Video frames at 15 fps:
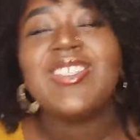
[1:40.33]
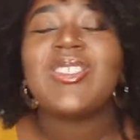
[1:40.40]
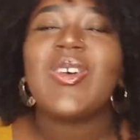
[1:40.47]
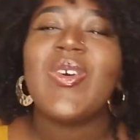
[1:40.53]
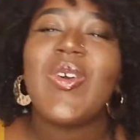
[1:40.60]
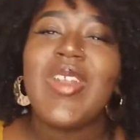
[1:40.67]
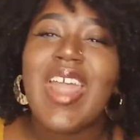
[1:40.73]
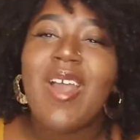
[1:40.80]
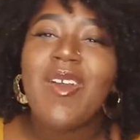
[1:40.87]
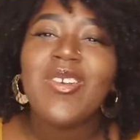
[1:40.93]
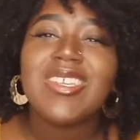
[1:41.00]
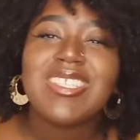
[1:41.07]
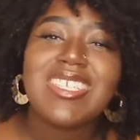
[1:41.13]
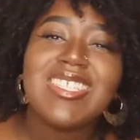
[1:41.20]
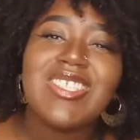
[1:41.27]
So now
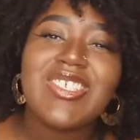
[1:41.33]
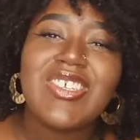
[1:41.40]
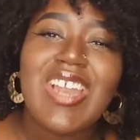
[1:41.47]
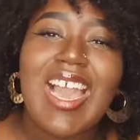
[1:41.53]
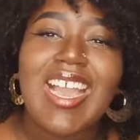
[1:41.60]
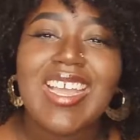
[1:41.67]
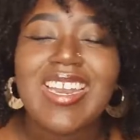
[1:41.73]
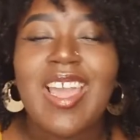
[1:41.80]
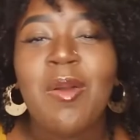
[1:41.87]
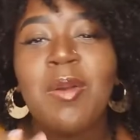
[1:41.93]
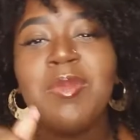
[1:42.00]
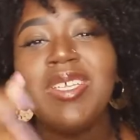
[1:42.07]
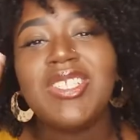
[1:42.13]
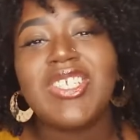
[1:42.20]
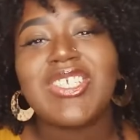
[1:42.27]

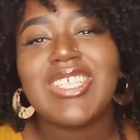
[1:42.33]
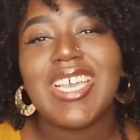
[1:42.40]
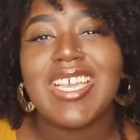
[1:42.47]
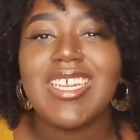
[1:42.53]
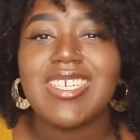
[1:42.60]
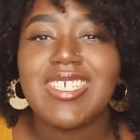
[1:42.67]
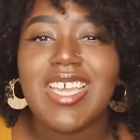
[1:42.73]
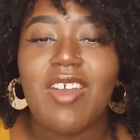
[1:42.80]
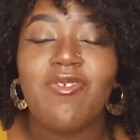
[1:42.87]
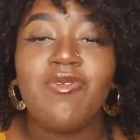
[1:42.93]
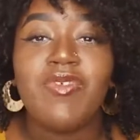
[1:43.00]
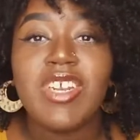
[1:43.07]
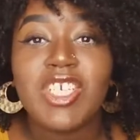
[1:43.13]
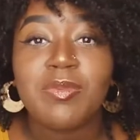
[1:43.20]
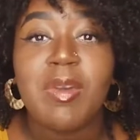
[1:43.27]
I'm into second year. I
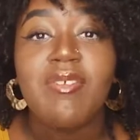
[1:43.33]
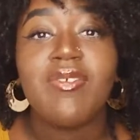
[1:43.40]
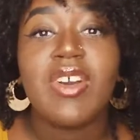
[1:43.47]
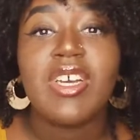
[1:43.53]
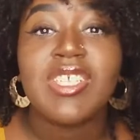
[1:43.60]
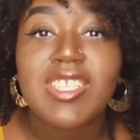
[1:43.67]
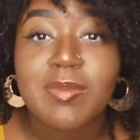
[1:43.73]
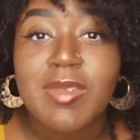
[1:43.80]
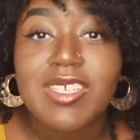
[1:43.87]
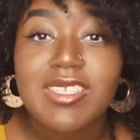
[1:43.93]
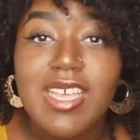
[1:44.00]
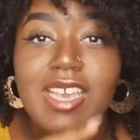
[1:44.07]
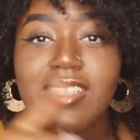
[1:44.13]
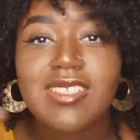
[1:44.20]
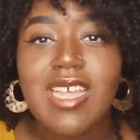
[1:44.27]
finished my first
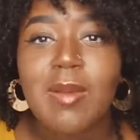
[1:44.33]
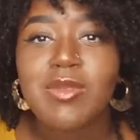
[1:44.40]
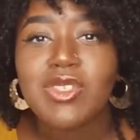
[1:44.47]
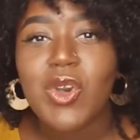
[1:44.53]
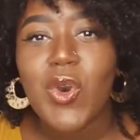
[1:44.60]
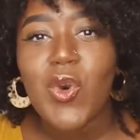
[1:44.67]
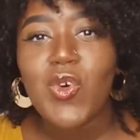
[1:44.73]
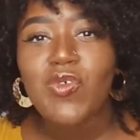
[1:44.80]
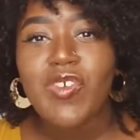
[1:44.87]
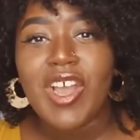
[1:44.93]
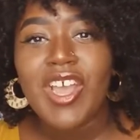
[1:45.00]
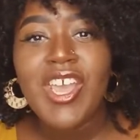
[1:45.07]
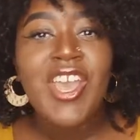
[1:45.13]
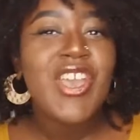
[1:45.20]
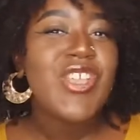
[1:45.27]
semester, exams are over.
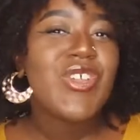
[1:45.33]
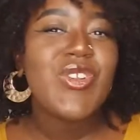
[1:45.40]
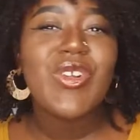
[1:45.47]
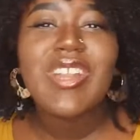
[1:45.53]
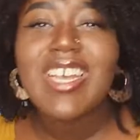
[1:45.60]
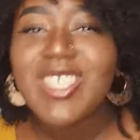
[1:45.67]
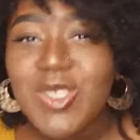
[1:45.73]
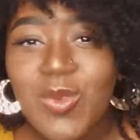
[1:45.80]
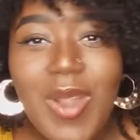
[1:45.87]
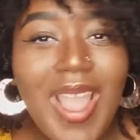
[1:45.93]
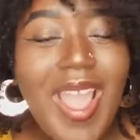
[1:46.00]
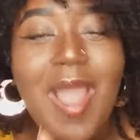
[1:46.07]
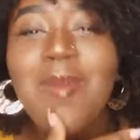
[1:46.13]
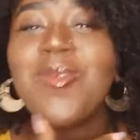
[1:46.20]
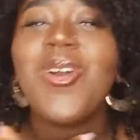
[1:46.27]
That's
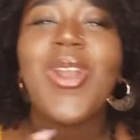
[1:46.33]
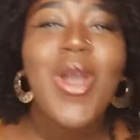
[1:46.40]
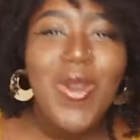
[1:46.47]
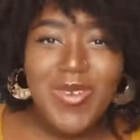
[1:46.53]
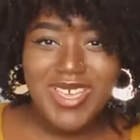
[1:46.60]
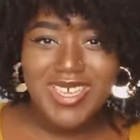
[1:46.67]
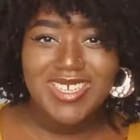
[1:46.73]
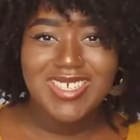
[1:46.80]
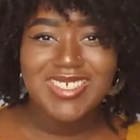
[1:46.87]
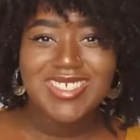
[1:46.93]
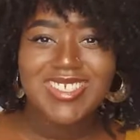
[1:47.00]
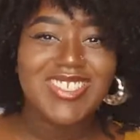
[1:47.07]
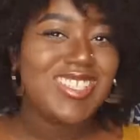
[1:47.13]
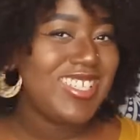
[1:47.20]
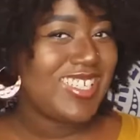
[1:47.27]
why I'm glowing.
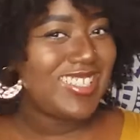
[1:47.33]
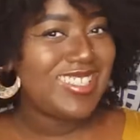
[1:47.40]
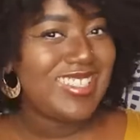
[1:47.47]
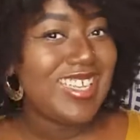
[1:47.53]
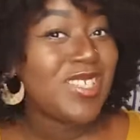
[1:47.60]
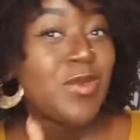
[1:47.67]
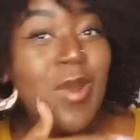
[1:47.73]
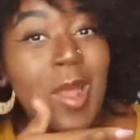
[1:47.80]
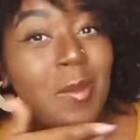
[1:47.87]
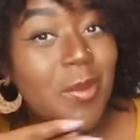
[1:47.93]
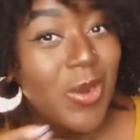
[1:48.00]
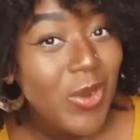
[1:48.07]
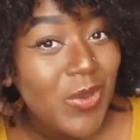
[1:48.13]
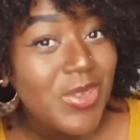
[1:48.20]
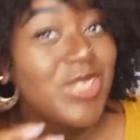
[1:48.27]
You see? That's why I'm
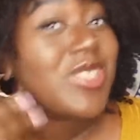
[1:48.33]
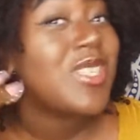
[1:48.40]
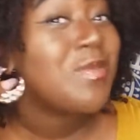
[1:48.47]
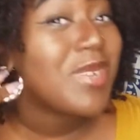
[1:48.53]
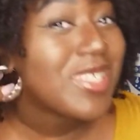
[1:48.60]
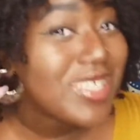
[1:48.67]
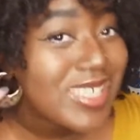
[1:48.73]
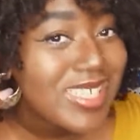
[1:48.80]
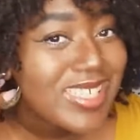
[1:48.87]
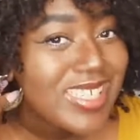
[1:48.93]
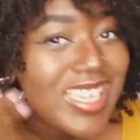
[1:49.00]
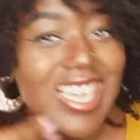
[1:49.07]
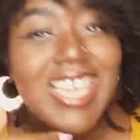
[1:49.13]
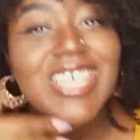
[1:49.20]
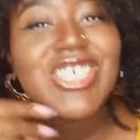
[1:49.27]
glowing. You see my skin
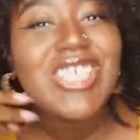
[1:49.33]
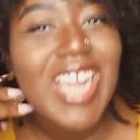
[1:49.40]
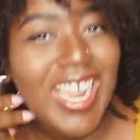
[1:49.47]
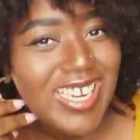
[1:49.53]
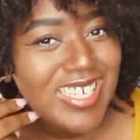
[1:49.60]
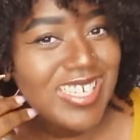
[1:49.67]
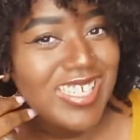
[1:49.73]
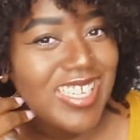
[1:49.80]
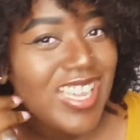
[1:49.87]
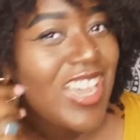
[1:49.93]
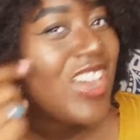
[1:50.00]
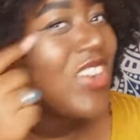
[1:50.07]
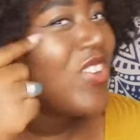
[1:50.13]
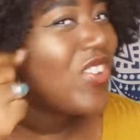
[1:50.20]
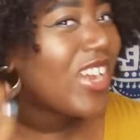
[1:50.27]
shining.
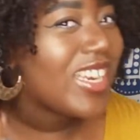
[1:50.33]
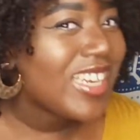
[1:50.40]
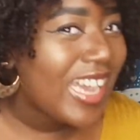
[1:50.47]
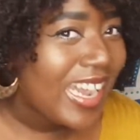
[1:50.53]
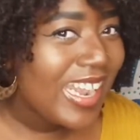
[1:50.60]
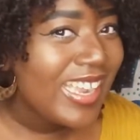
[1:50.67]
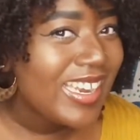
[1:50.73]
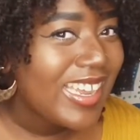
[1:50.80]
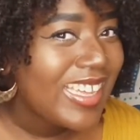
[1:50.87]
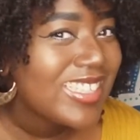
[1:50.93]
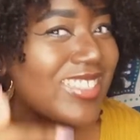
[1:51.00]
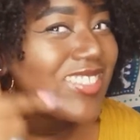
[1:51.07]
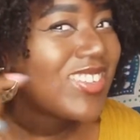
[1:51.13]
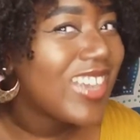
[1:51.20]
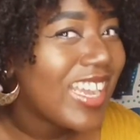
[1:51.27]
Look at the highlight.
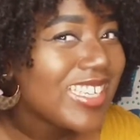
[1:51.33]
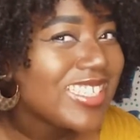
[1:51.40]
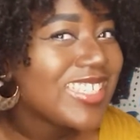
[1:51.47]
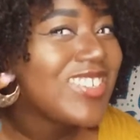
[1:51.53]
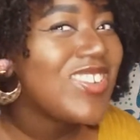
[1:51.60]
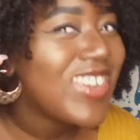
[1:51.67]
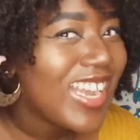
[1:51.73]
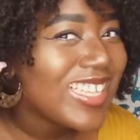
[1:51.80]
Look at it.